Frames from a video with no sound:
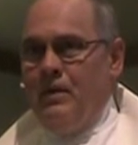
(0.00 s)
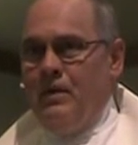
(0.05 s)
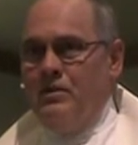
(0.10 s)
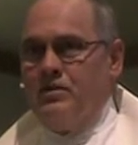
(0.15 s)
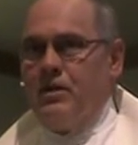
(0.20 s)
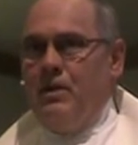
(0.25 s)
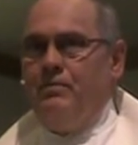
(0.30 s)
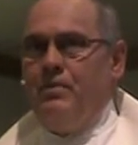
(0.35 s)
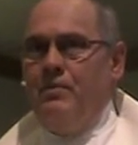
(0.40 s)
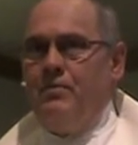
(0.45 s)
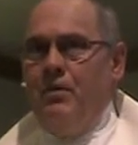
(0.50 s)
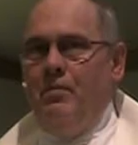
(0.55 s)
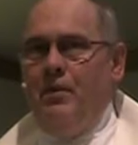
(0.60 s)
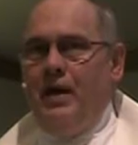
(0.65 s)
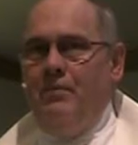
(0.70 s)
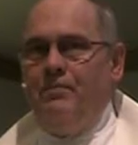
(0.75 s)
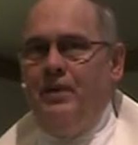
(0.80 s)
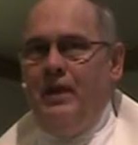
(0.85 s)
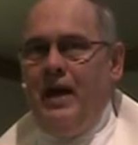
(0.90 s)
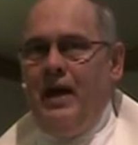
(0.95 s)
Some people
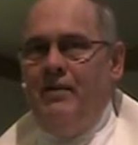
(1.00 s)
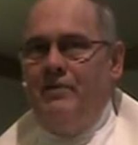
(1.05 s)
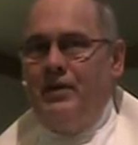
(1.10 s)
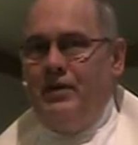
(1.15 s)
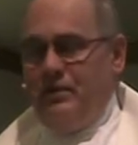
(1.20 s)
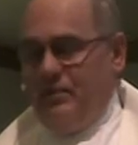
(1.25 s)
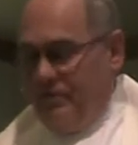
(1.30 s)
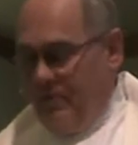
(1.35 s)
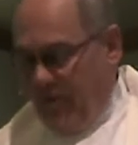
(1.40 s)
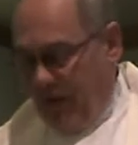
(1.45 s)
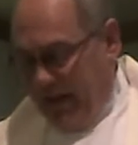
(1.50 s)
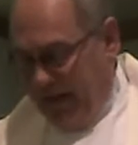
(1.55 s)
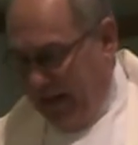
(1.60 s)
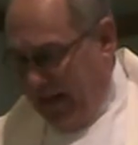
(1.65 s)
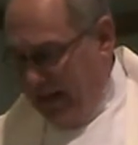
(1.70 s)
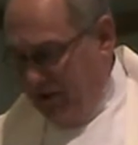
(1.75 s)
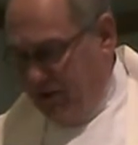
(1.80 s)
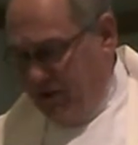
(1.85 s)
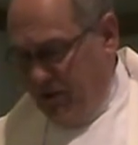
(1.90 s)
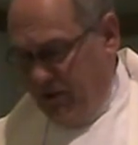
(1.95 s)
might be having
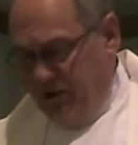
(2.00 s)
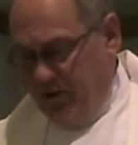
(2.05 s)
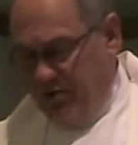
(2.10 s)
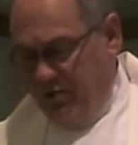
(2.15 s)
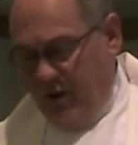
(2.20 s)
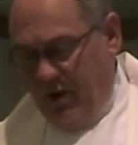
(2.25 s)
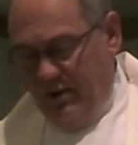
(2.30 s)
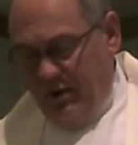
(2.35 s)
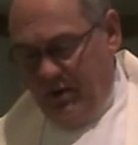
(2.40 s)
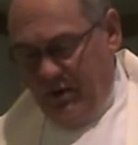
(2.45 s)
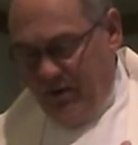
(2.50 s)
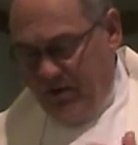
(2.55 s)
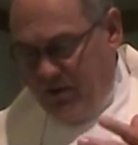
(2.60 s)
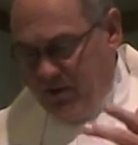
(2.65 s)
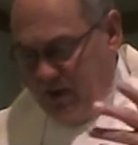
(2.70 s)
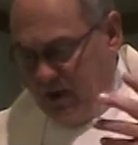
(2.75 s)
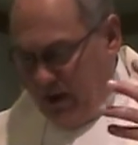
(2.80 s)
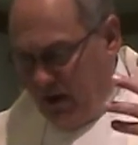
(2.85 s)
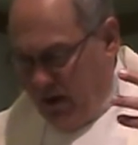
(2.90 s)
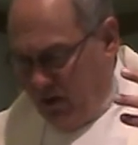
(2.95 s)
financial
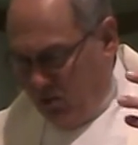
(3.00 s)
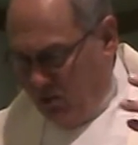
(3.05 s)
struggles,